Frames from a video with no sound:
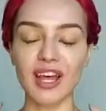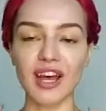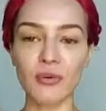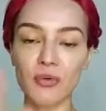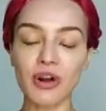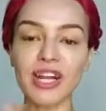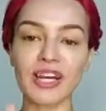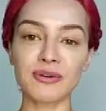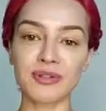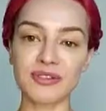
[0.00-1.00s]
A
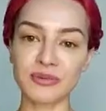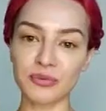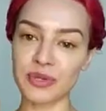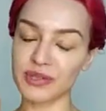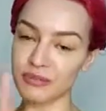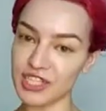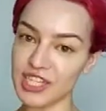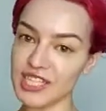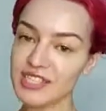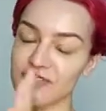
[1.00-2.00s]
workout with
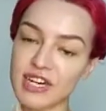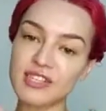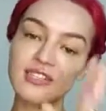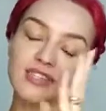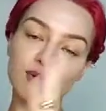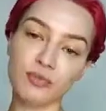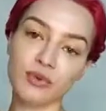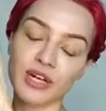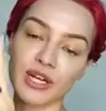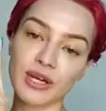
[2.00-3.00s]
machines versus a
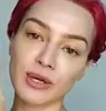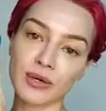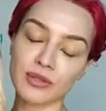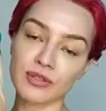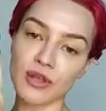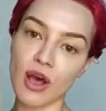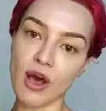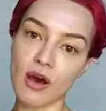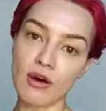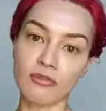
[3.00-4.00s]
workout
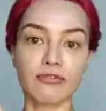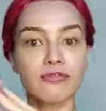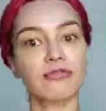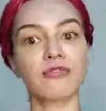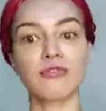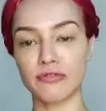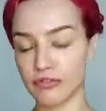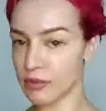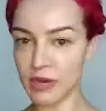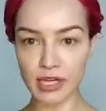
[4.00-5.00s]
of
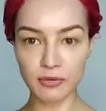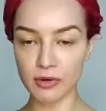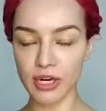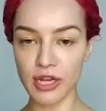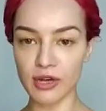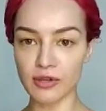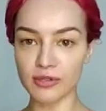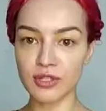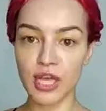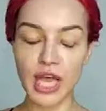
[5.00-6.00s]
free body
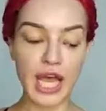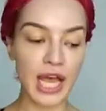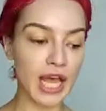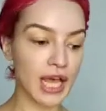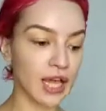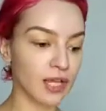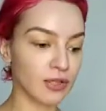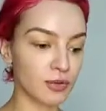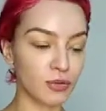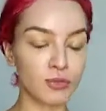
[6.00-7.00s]
workout.
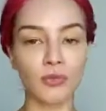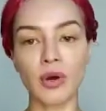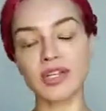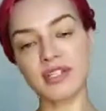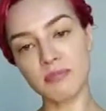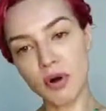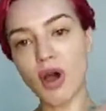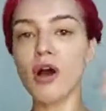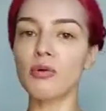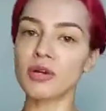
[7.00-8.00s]
And what is the
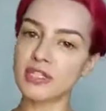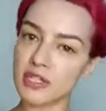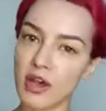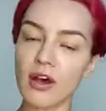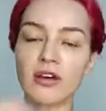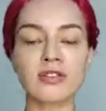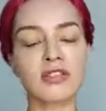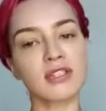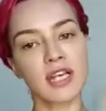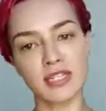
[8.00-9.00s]
pro, what is the
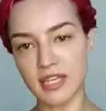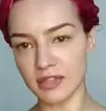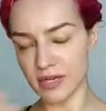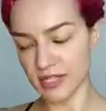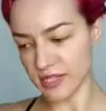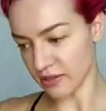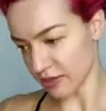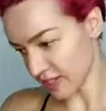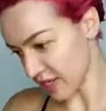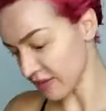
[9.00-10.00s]
cons, etc.
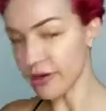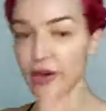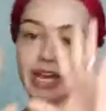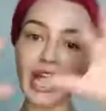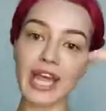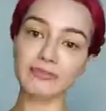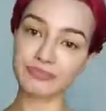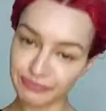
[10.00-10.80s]
Okay.